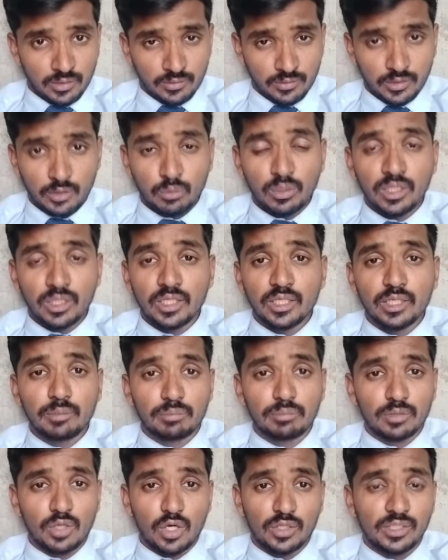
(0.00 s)
even
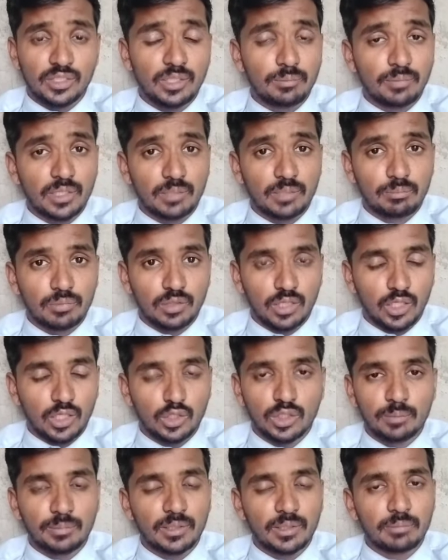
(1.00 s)
if
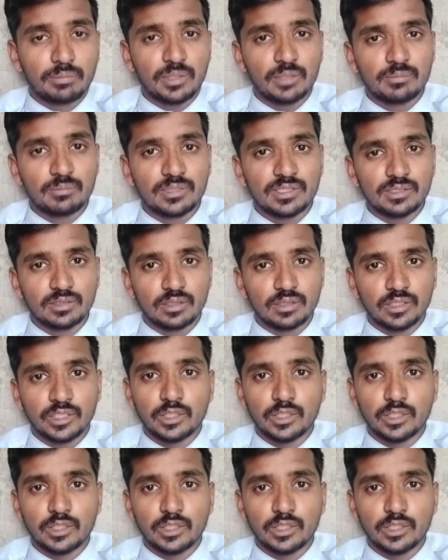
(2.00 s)
other performance